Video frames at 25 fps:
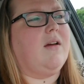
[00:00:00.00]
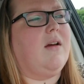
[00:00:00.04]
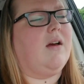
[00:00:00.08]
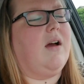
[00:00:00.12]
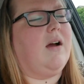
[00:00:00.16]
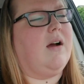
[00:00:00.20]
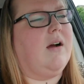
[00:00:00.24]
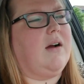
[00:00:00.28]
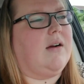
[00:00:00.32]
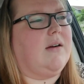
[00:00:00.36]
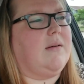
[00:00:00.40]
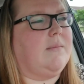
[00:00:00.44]

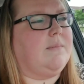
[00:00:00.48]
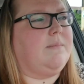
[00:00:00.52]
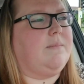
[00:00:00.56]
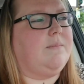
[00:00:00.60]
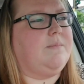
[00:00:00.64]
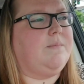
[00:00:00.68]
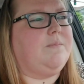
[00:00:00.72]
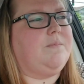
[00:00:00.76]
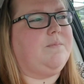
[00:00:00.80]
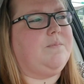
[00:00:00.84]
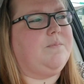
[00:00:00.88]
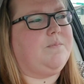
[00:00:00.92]

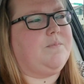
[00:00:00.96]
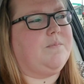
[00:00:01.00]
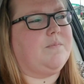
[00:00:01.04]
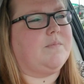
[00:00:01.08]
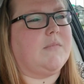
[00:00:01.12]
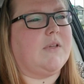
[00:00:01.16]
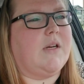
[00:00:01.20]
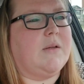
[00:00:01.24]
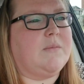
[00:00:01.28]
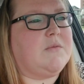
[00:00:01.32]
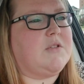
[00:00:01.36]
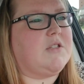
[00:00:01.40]

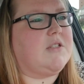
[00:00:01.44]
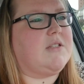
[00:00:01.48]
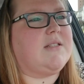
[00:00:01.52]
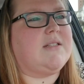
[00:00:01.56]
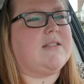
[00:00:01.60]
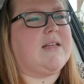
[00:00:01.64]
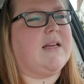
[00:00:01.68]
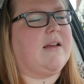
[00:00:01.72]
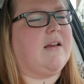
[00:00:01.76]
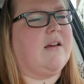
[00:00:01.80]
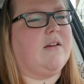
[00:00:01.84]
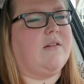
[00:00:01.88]
I'm just
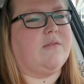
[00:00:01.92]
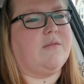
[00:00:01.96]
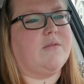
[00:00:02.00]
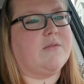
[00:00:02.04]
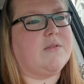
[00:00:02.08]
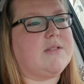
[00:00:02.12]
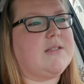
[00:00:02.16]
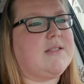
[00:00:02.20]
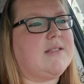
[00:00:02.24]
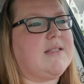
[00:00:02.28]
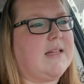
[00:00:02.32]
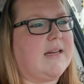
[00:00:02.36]
sick
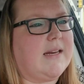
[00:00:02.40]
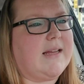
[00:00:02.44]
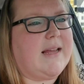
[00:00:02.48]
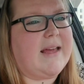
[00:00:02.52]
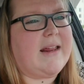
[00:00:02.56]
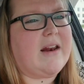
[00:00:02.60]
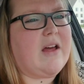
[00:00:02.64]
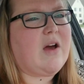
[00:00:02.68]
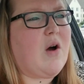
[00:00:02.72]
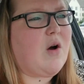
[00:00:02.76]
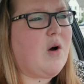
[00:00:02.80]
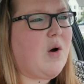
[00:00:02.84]
of sitting
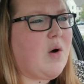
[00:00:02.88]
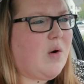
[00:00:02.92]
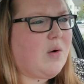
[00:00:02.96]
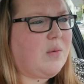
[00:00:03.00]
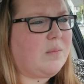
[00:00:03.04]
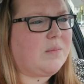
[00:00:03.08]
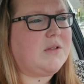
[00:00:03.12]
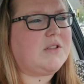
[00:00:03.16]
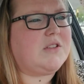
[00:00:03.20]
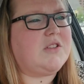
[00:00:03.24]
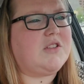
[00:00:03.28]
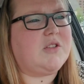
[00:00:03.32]
at
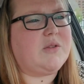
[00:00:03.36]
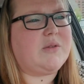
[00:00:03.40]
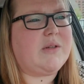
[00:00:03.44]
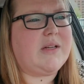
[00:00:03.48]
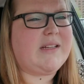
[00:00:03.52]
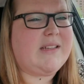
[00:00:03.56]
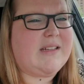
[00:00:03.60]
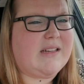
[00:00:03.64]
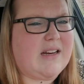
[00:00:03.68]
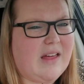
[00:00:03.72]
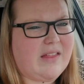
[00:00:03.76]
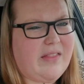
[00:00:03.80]
home and
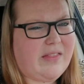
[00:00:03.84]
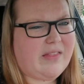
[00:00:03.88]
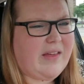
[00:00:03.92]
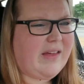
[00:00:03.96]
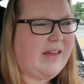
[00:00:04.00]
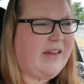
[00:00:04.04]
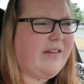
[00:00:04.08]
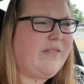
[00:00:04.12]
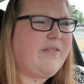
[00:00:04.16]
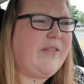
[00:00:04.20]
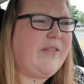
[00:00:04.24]
doing nothing,